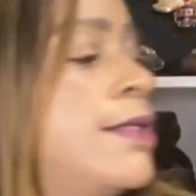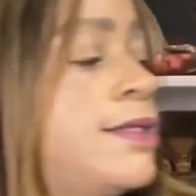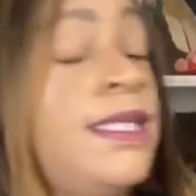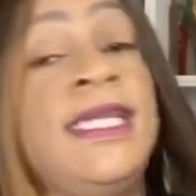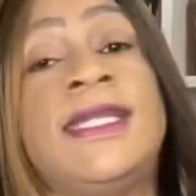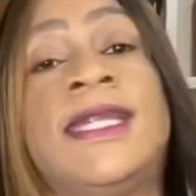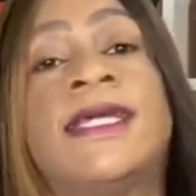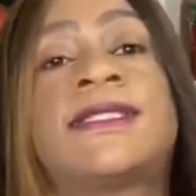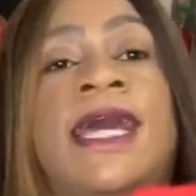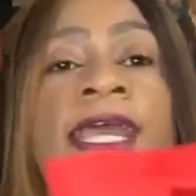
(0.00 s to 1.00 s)
seen
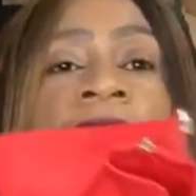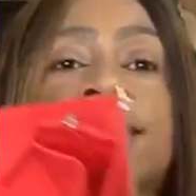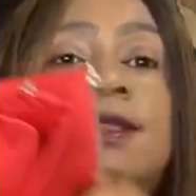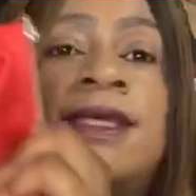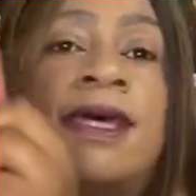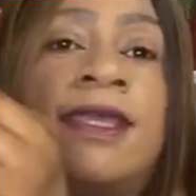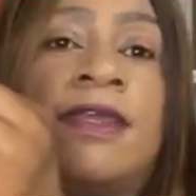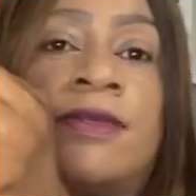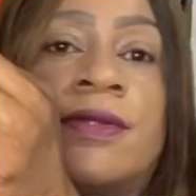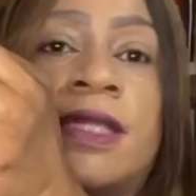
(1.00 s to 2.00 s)
sites,
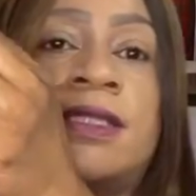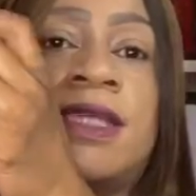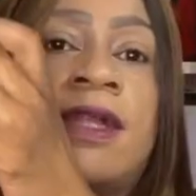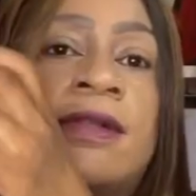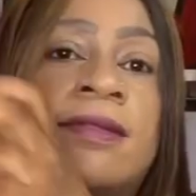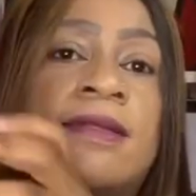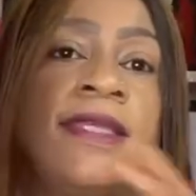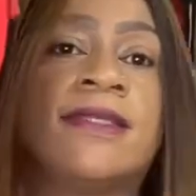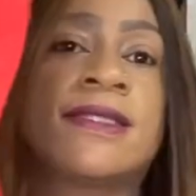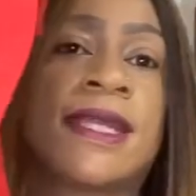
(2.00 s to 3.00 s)
you know, that sell
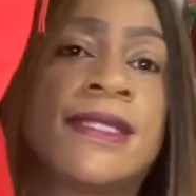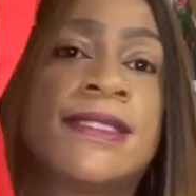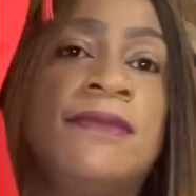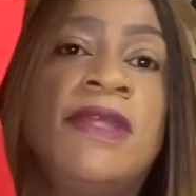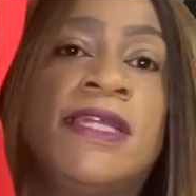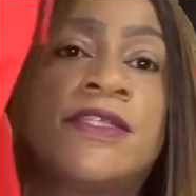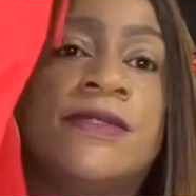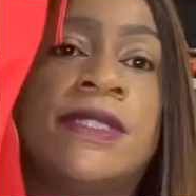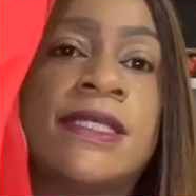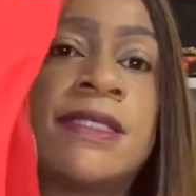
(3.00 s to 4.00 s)
things that are similar
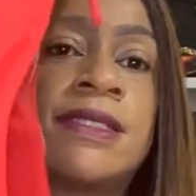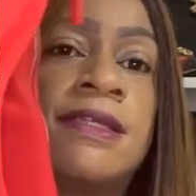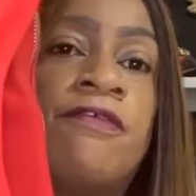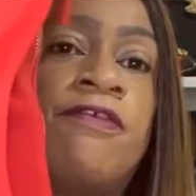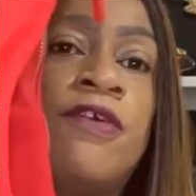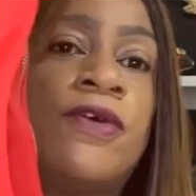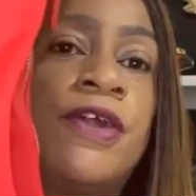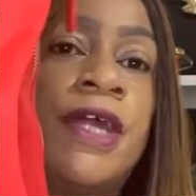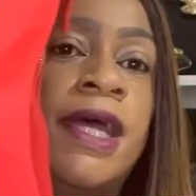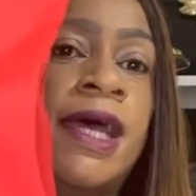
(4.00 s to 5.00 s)
to this
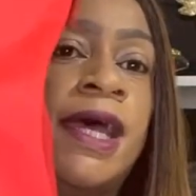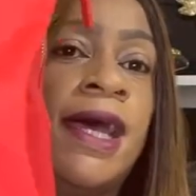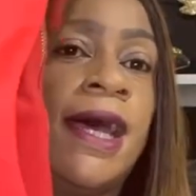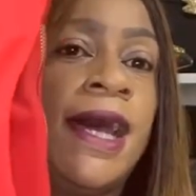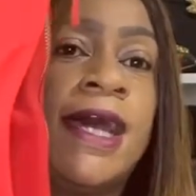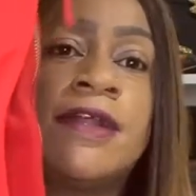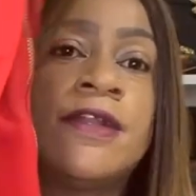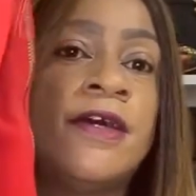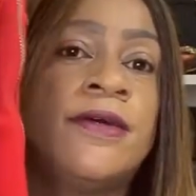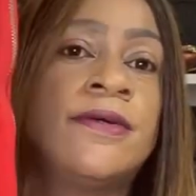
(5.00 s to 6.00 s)
for, I
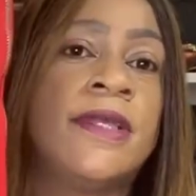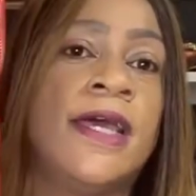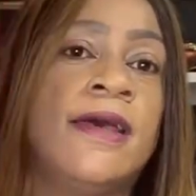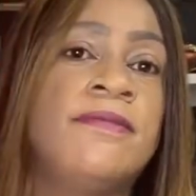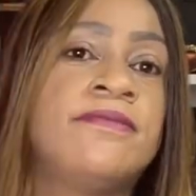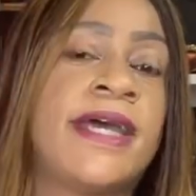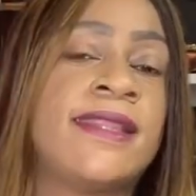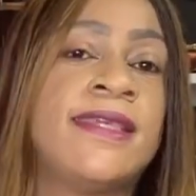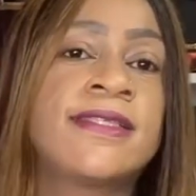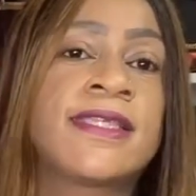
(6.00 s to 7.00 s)
don't know, um, by
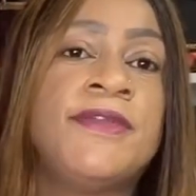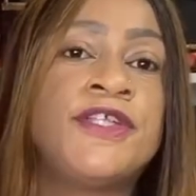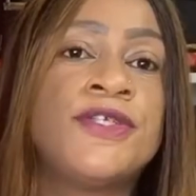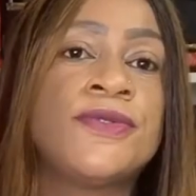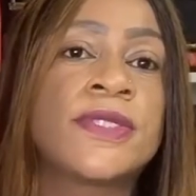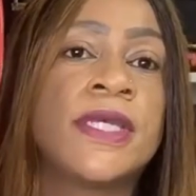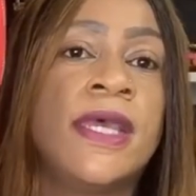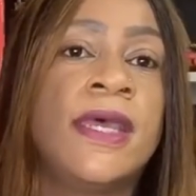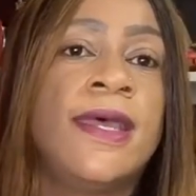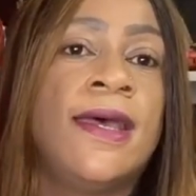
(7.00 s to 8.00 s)
things I mean shoes,
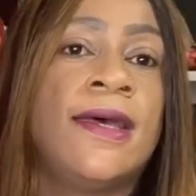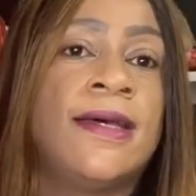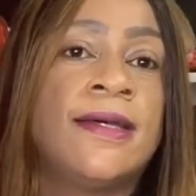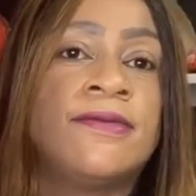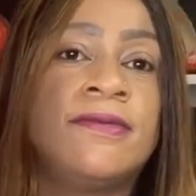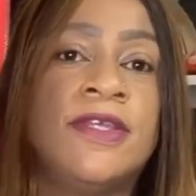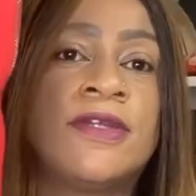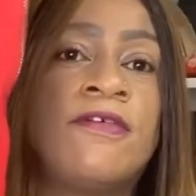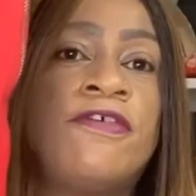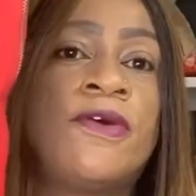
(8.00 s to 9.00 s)
uh, you
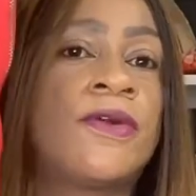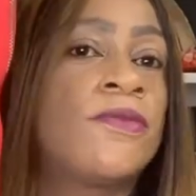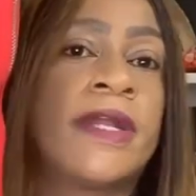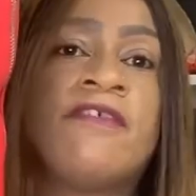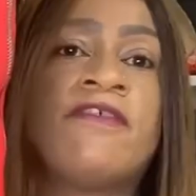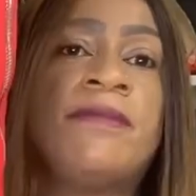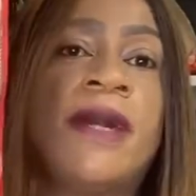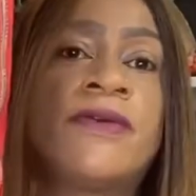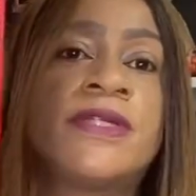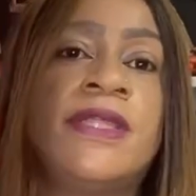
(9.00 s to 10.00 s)
know, for whatever
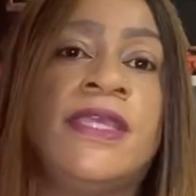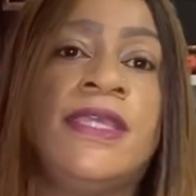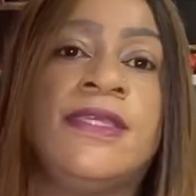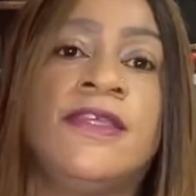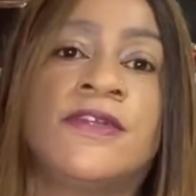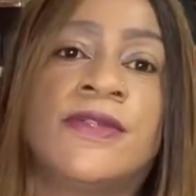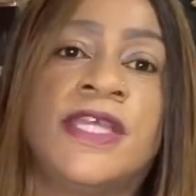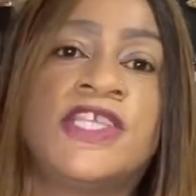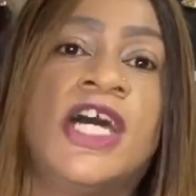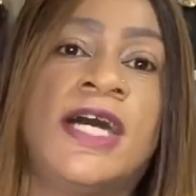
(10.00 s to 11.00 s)
amount they, you know,
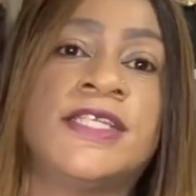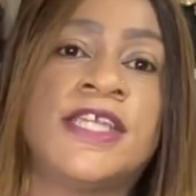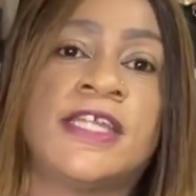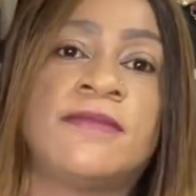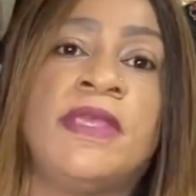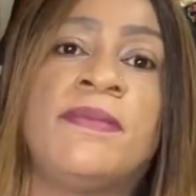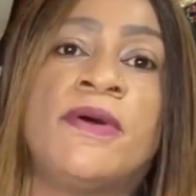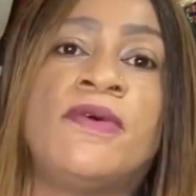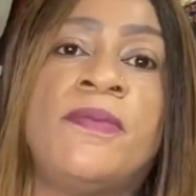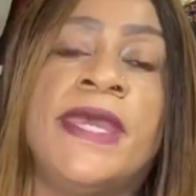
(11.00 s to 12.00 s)
they charge and
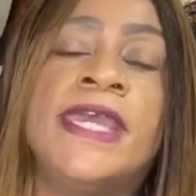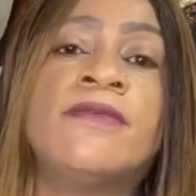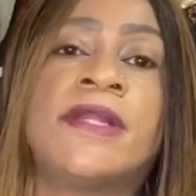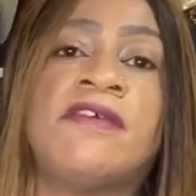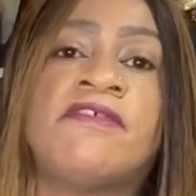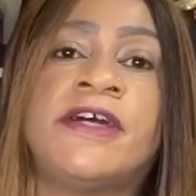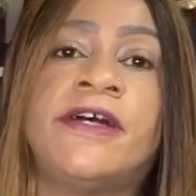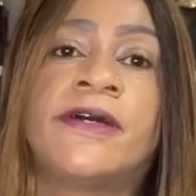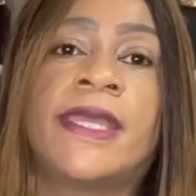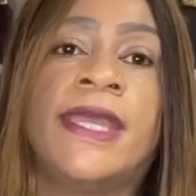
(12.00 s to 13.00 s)
people will pay whatever,
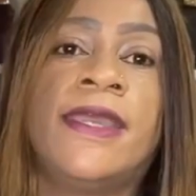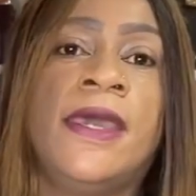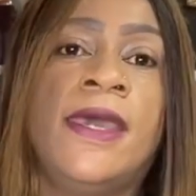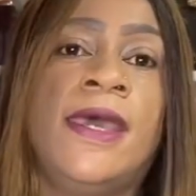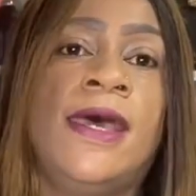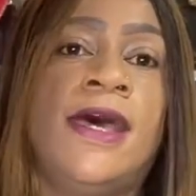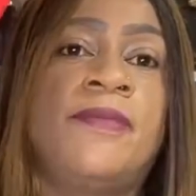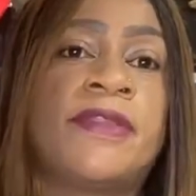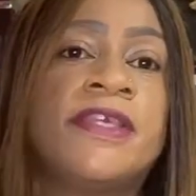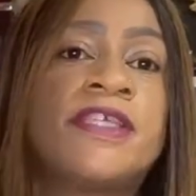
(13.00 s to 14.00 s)
okay. Uh,
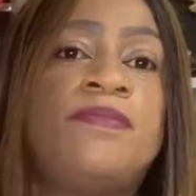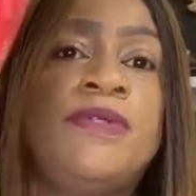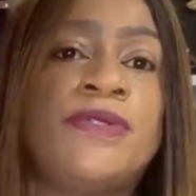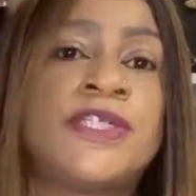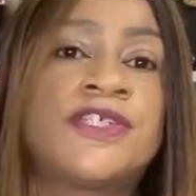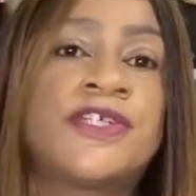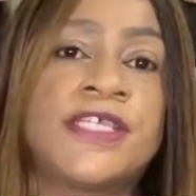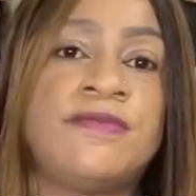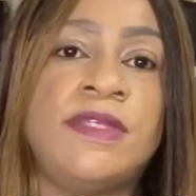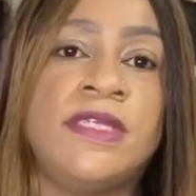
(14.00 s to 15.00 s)
but this boot,
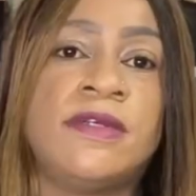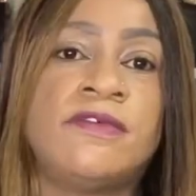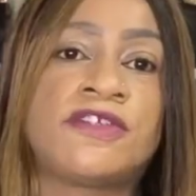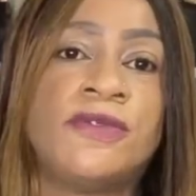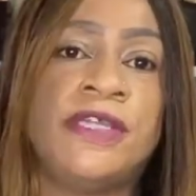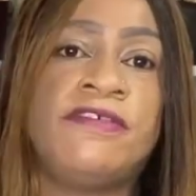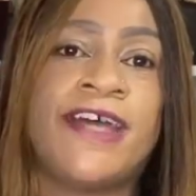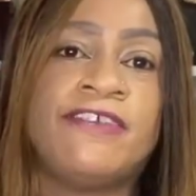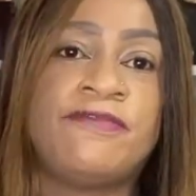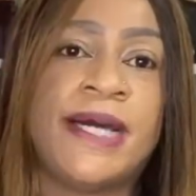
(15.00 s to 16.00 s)
trust me, was only
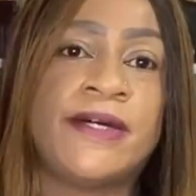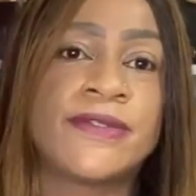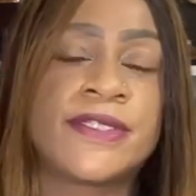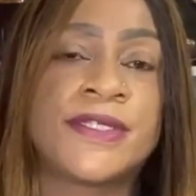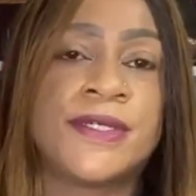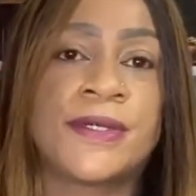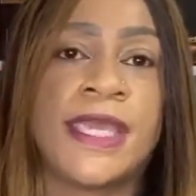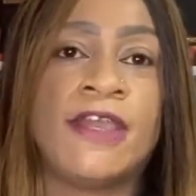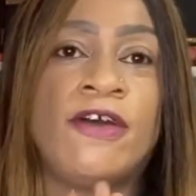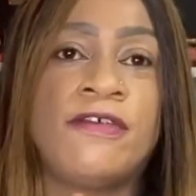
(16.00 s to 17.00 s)
five pounds,
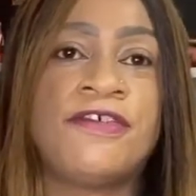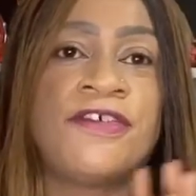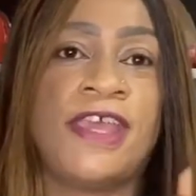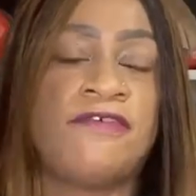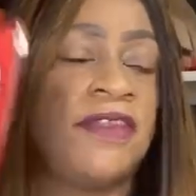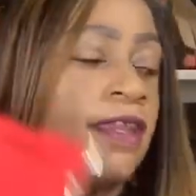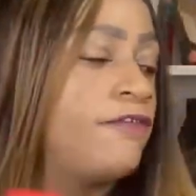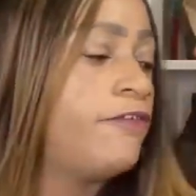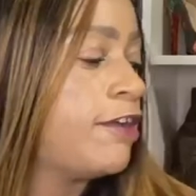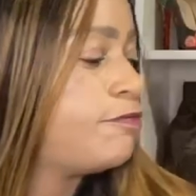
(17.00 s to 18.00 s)
okay, off everything
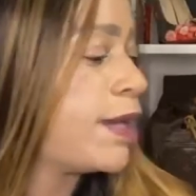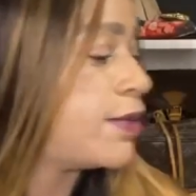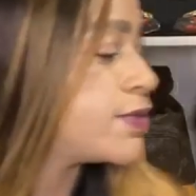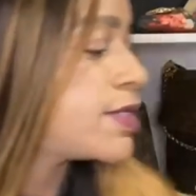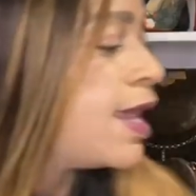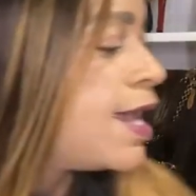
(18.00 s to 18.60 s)
five pounds.